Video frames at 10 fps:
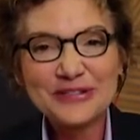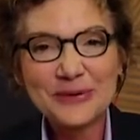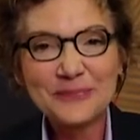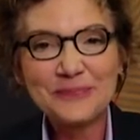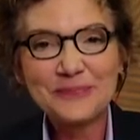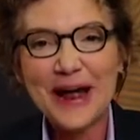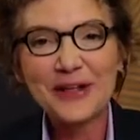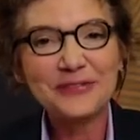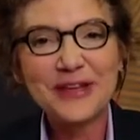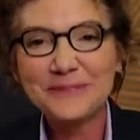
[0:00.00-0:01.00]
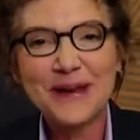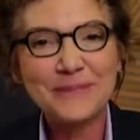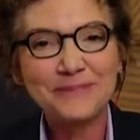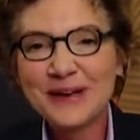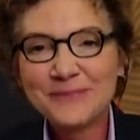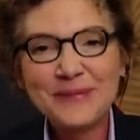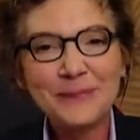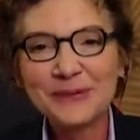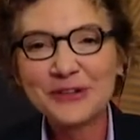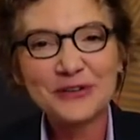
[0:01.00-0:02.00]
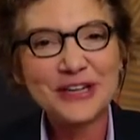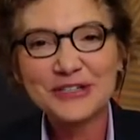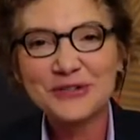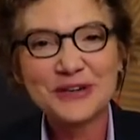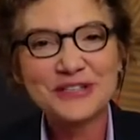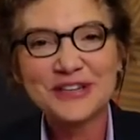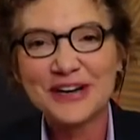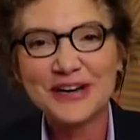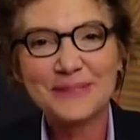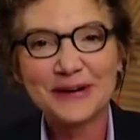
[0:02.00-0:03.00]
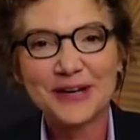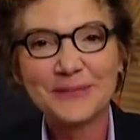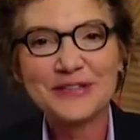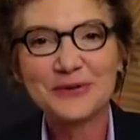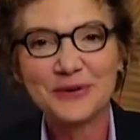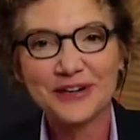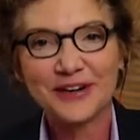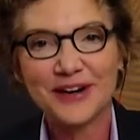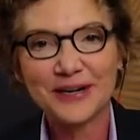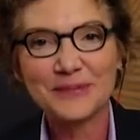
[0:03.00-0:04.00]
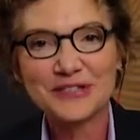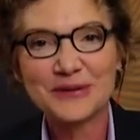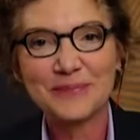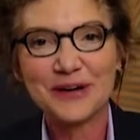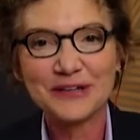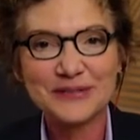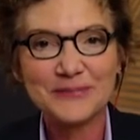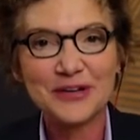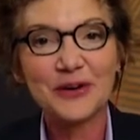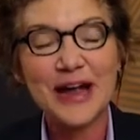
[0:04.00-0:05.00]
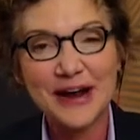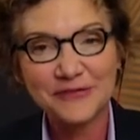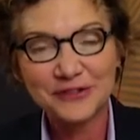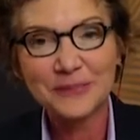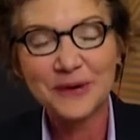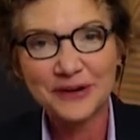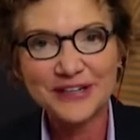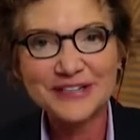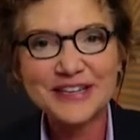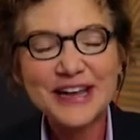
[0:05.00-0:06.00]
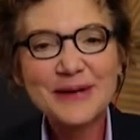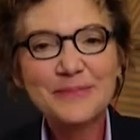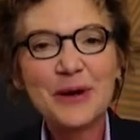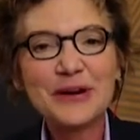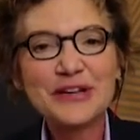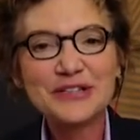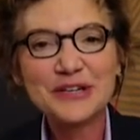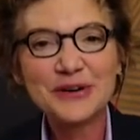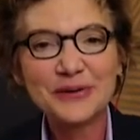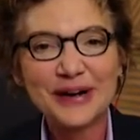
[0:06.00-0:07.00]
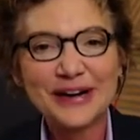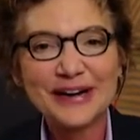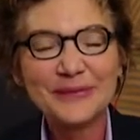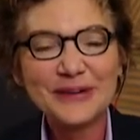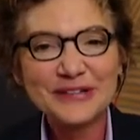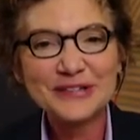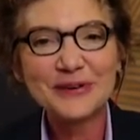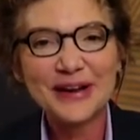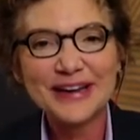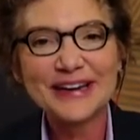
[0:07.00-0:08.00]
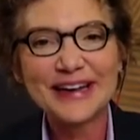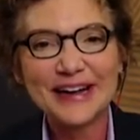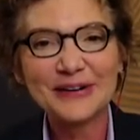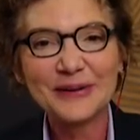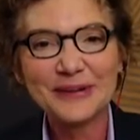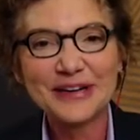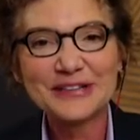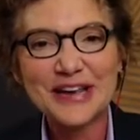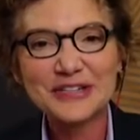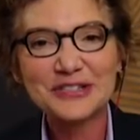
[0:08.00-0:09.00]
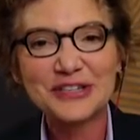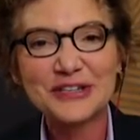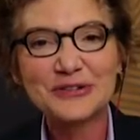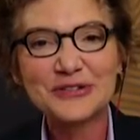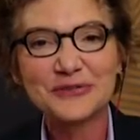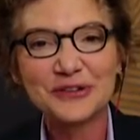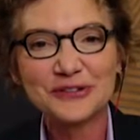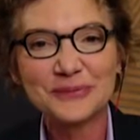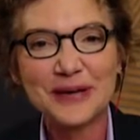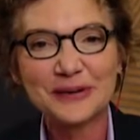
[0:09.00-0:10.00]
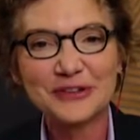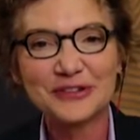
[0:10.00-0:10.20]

So I don't think people don't get too excited about coming to economist and policymaker after parties, but we do hang out. I mean, it's actually useful to be able to